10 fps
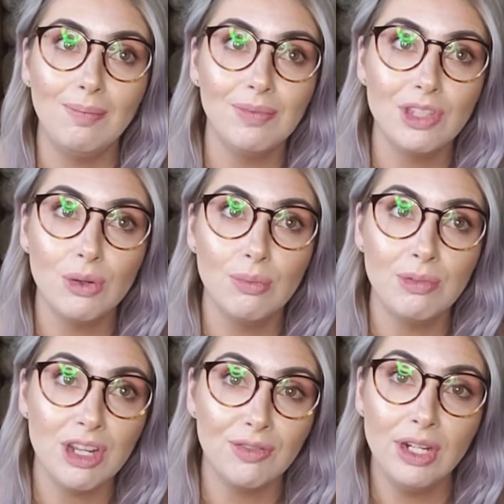So
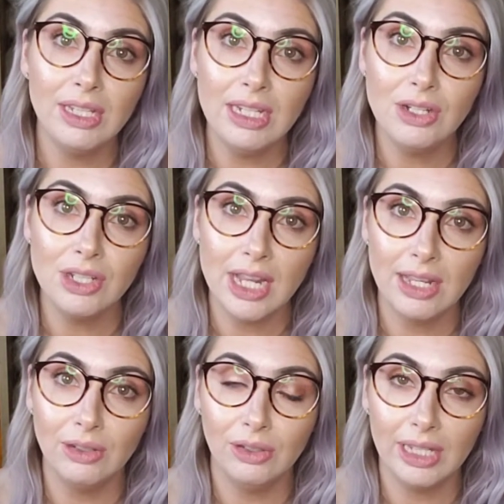definitely
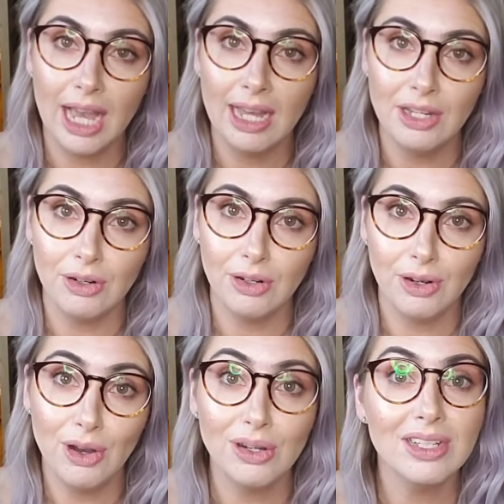take a look at
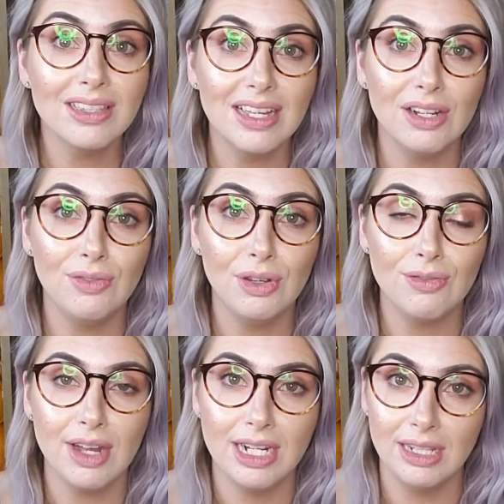your hooks, and if you're
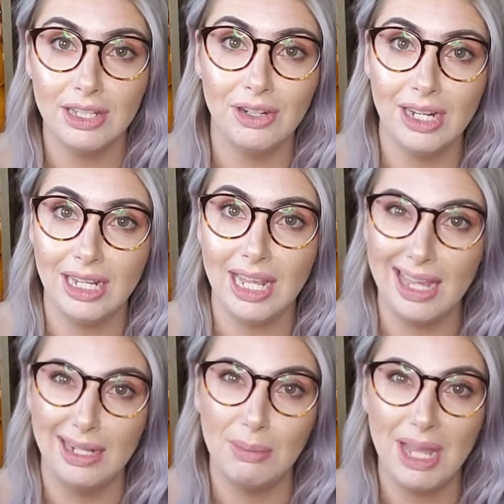finding that you're getting
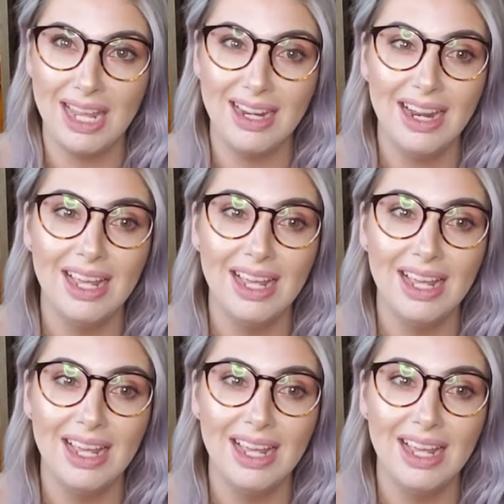hand pain,